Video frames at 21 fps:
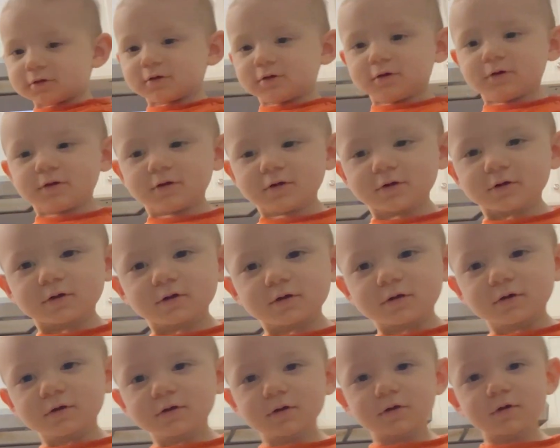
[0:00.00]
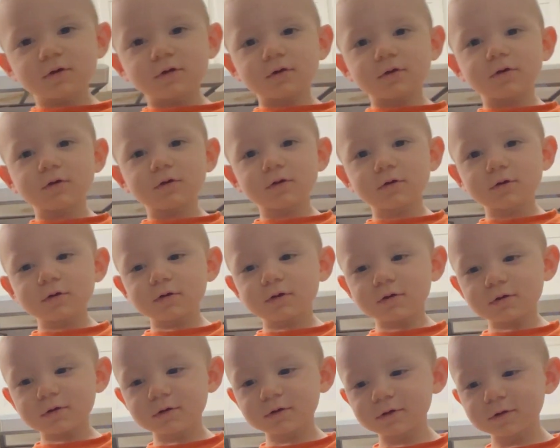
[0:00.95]

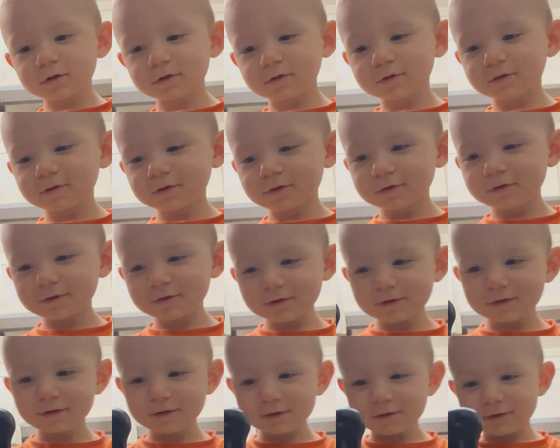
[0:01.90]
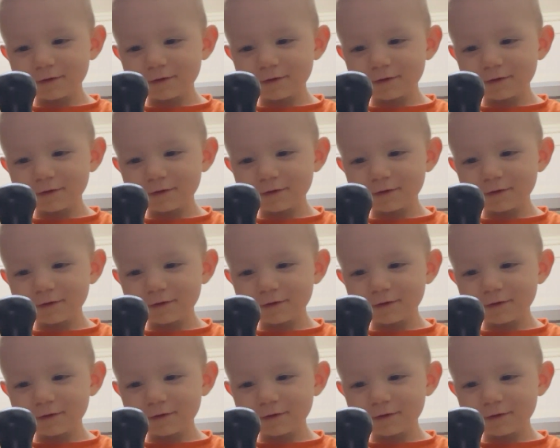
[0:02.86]
(no one is talking)